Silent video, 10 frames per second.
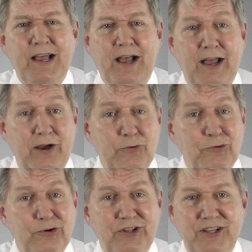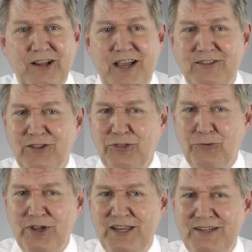I really like the
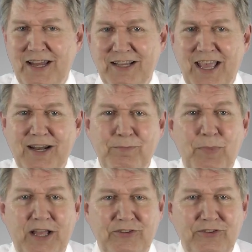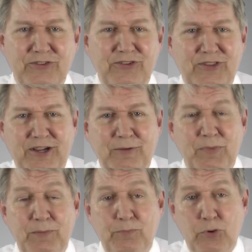3 dedicated buttons that can be